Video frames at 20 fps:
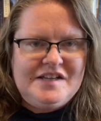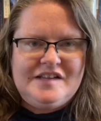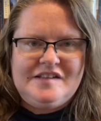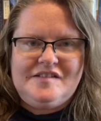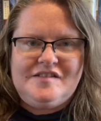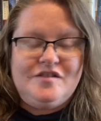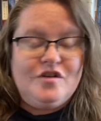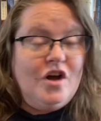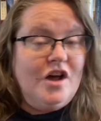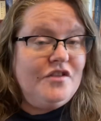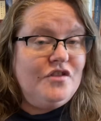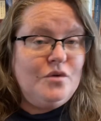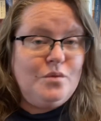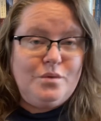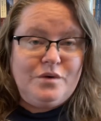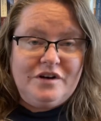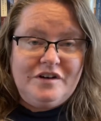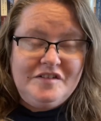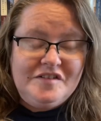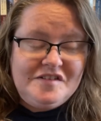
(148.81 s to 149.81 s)
It's not the
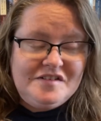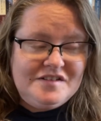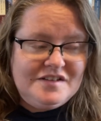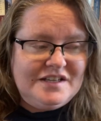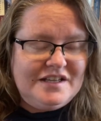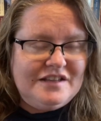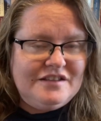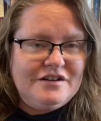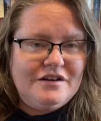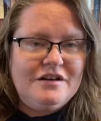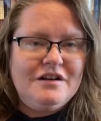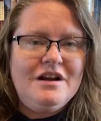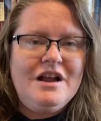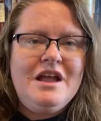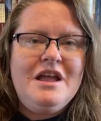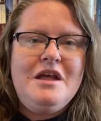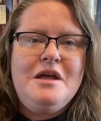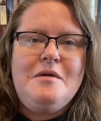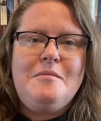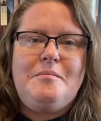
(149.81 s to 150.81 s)
worst either,
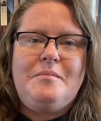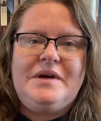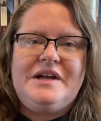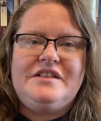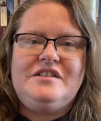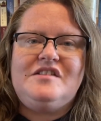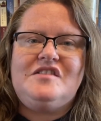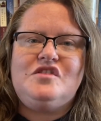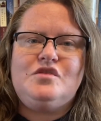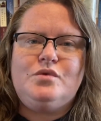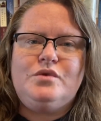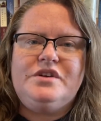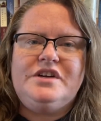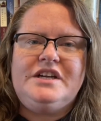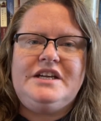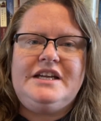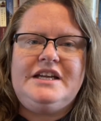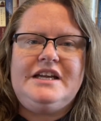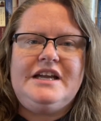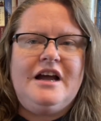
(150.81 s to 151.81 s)
but the
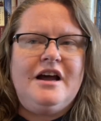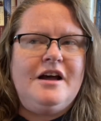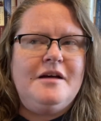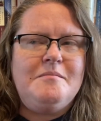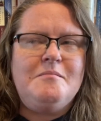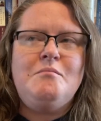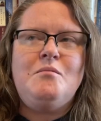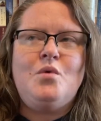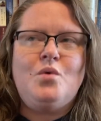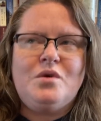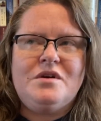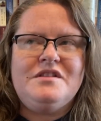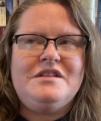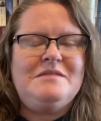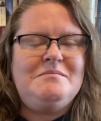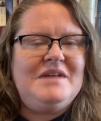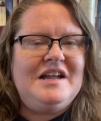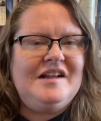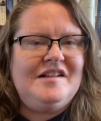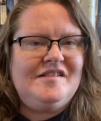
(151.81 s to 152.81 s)
story uh, more than
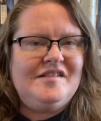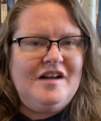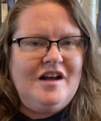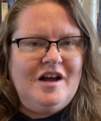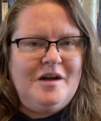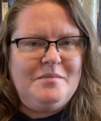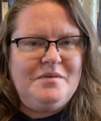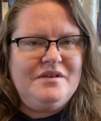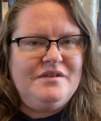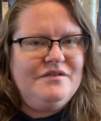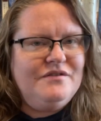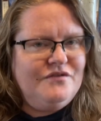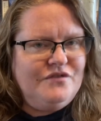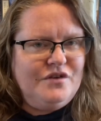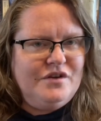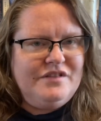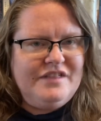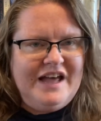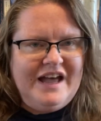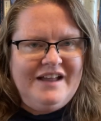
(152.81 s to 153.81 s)
makes up
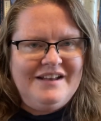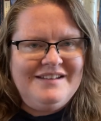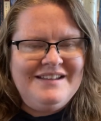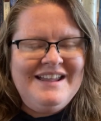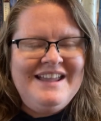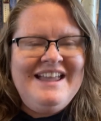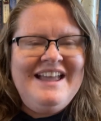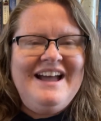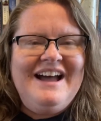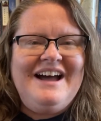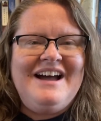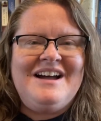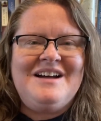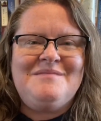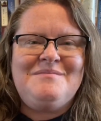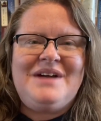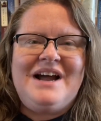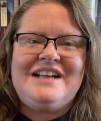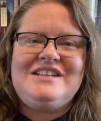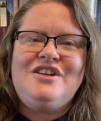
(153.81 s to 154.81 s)
for that.
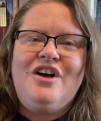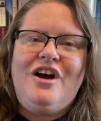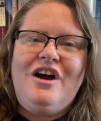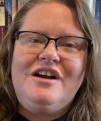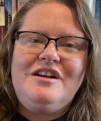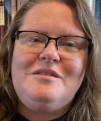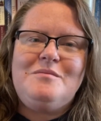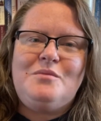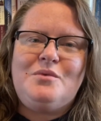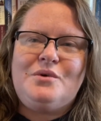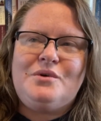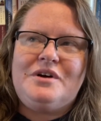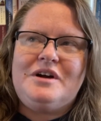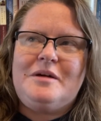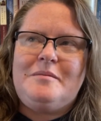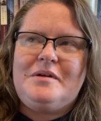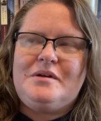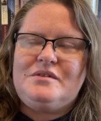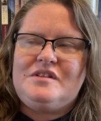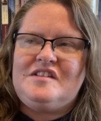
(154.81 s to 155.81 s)
Um, I talk more
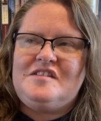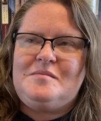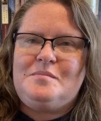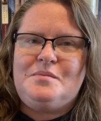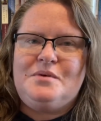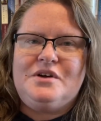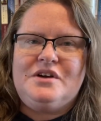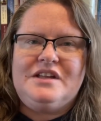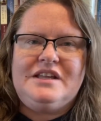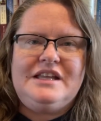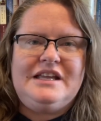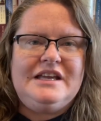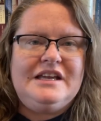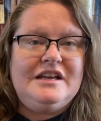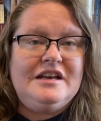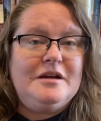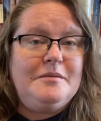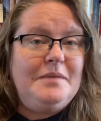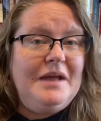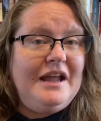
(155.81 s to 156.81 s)
about this book
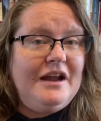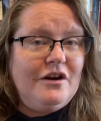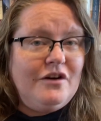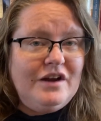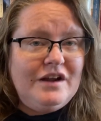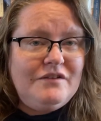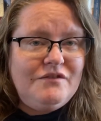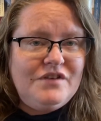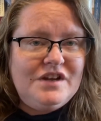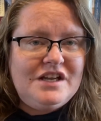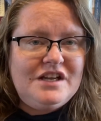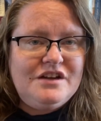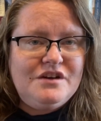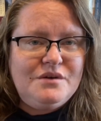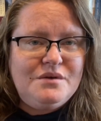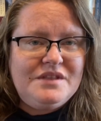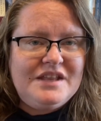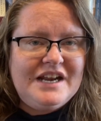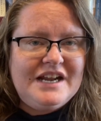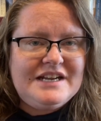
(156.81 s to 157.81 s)
in a pairing
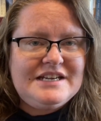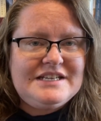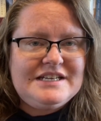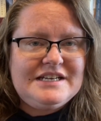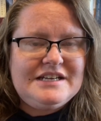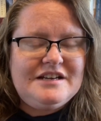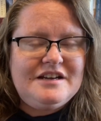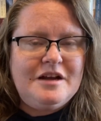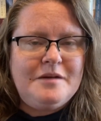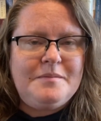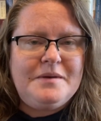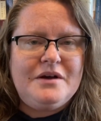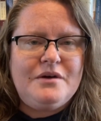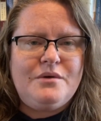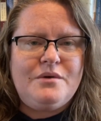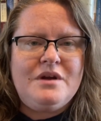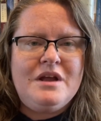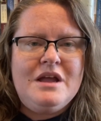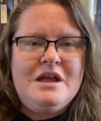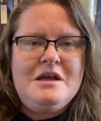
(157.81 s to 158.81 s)
video that I did
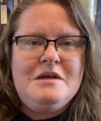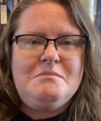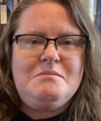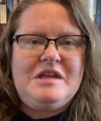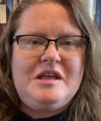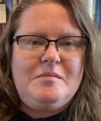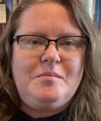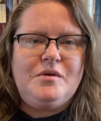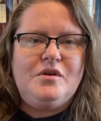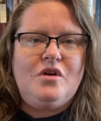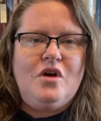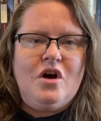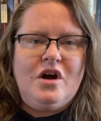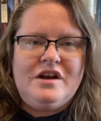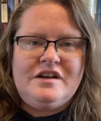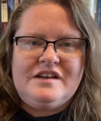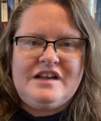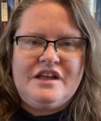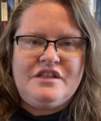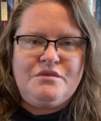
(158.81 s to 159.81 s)
about people
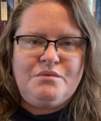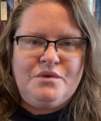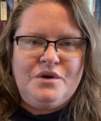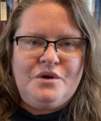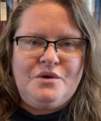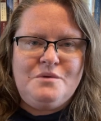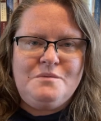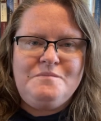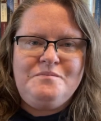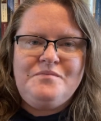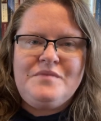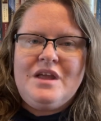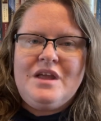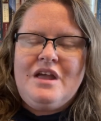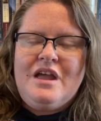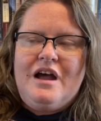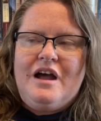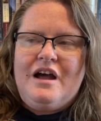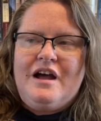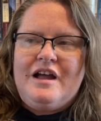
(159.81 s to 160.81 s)
on death row
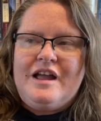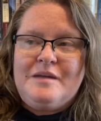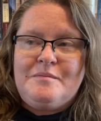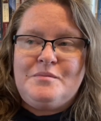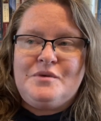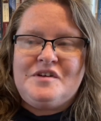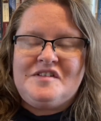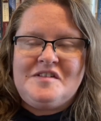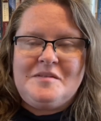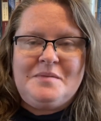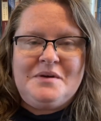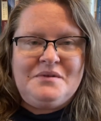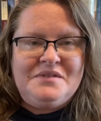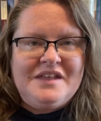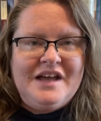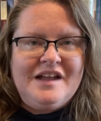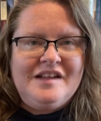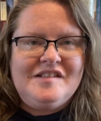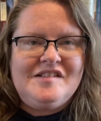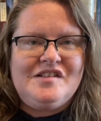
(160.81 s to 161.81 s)
uh, and books about
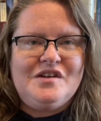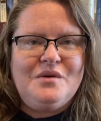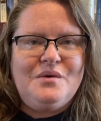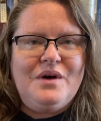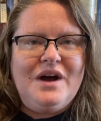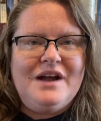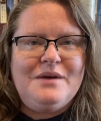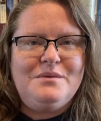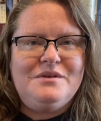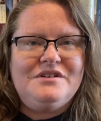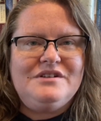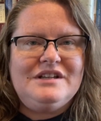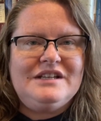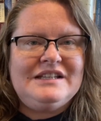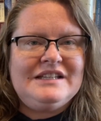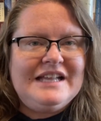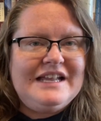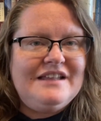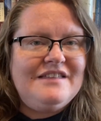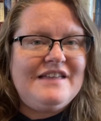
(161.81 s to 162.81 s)
that, so I will
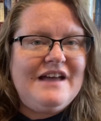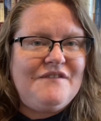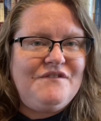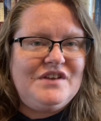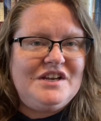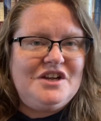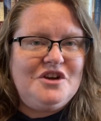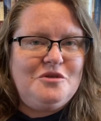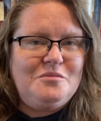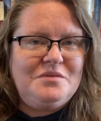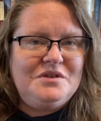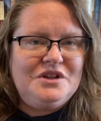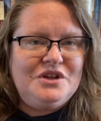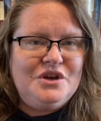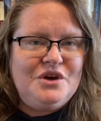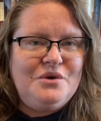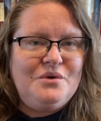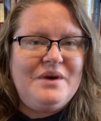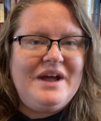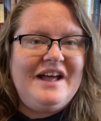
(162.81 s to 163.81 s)
link that video
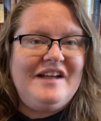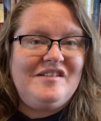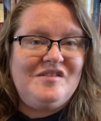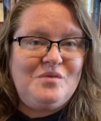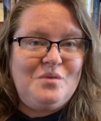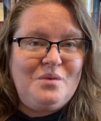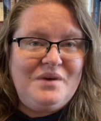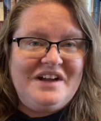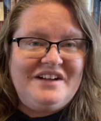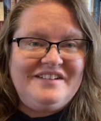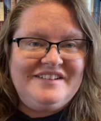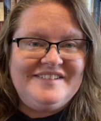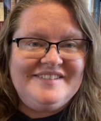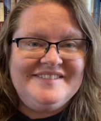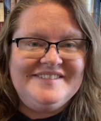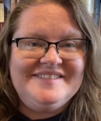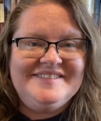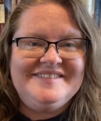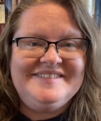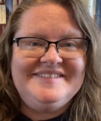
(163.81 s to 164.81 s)
below as well.
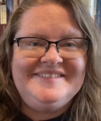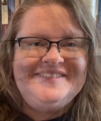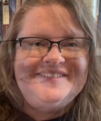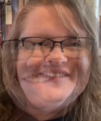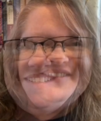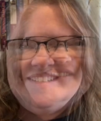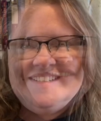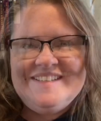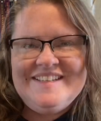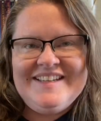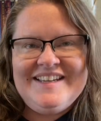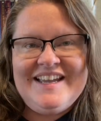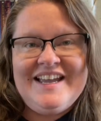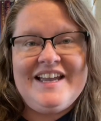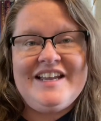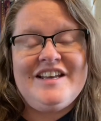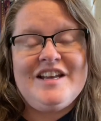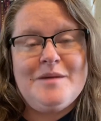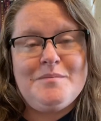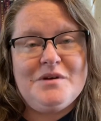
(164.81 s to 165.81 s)

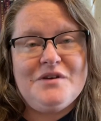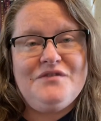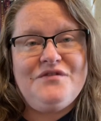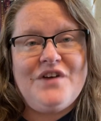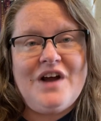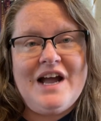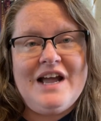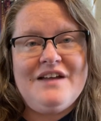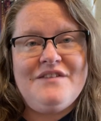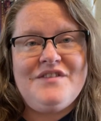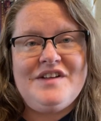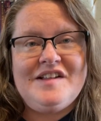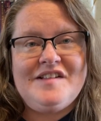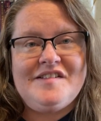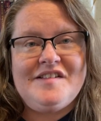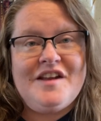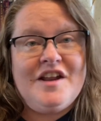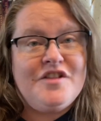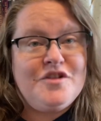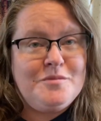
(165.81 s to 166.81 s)
At number five is
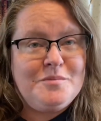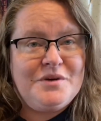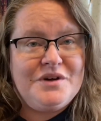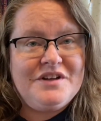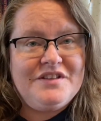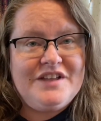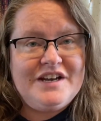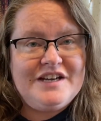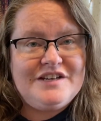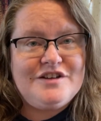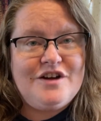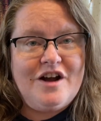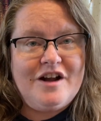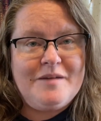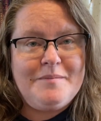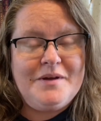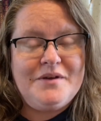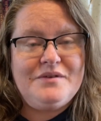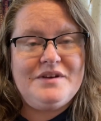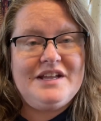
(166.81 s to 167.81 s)
another book that I talk
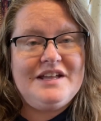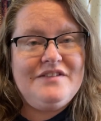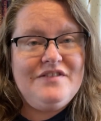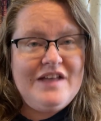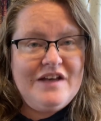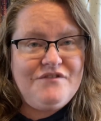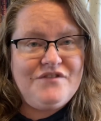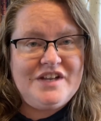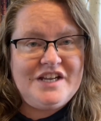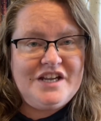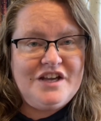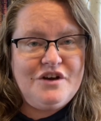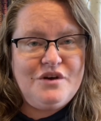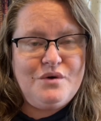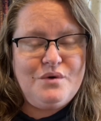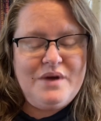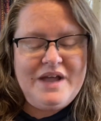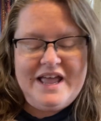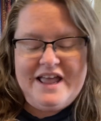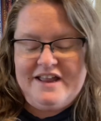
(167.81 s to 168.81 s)
about in that
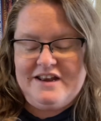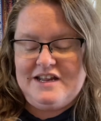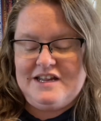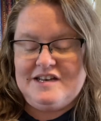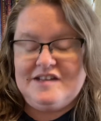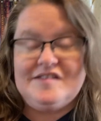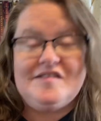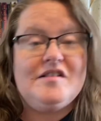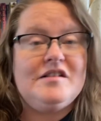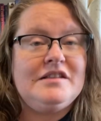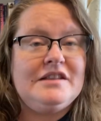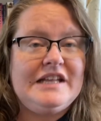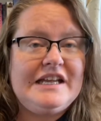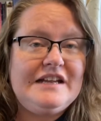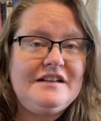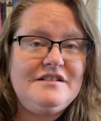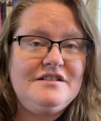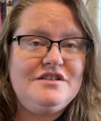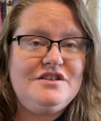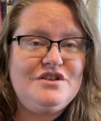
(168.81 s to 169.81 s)
video, and it is
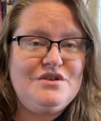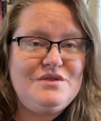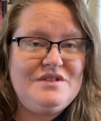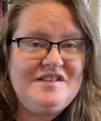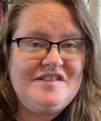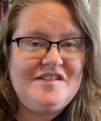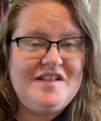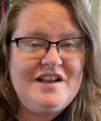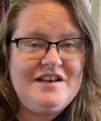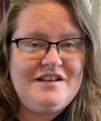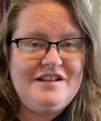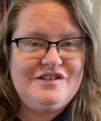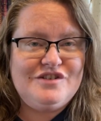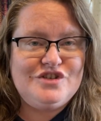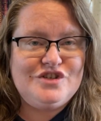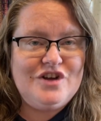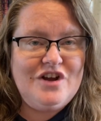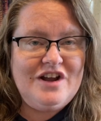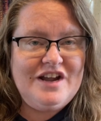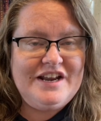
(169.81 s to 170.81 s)
linked to The Sun Does
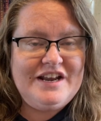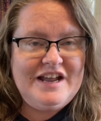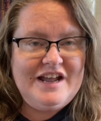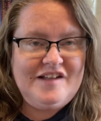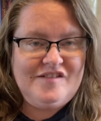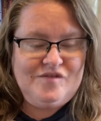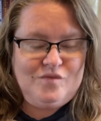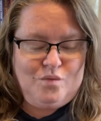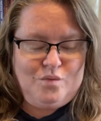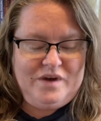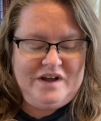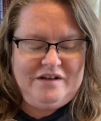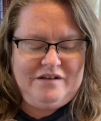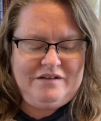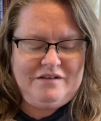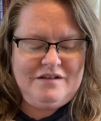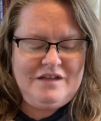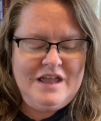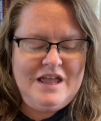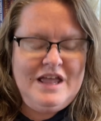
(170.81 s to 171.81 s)
Shine as
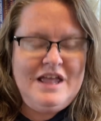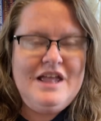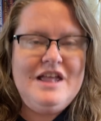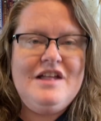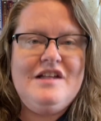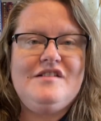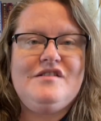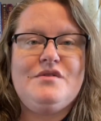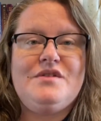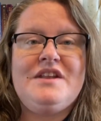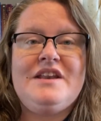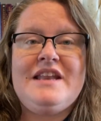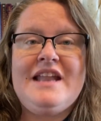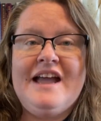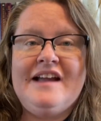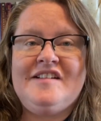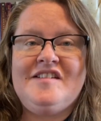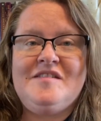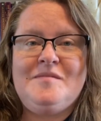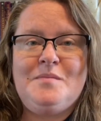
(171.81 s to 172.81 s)
well. So the
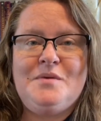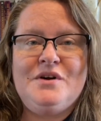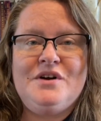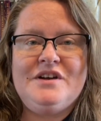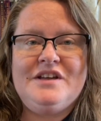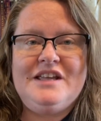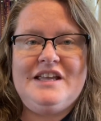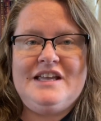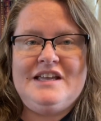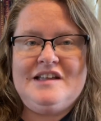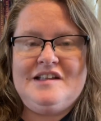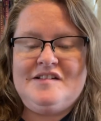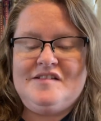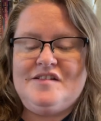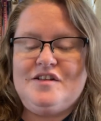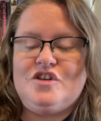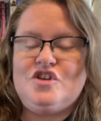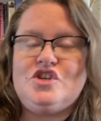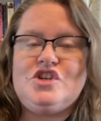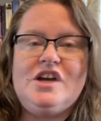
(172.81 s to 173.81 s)
next book is
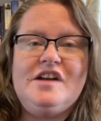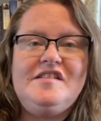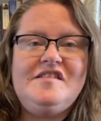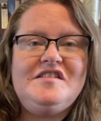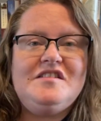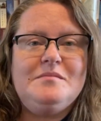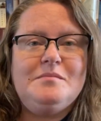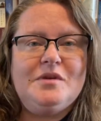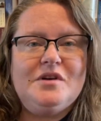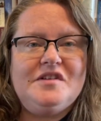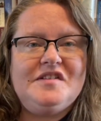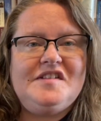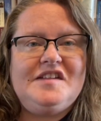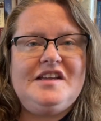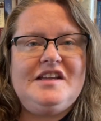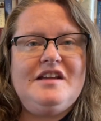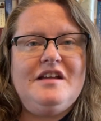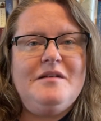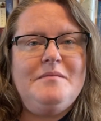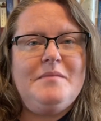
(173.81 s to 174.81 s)
Just
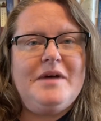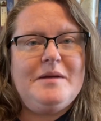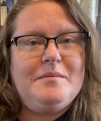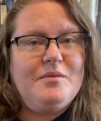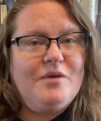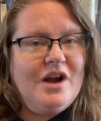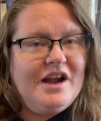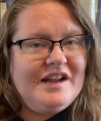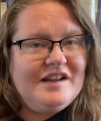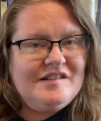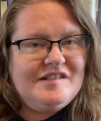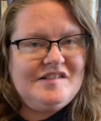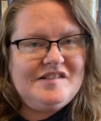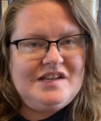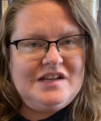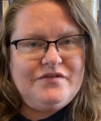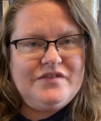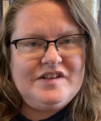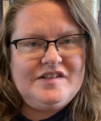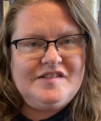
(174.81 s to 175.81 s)
Mercy by Bryan
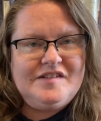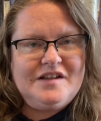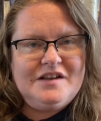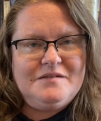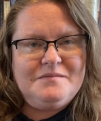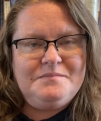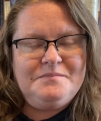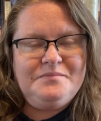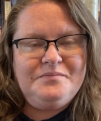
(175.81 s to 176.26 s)
Stevenson.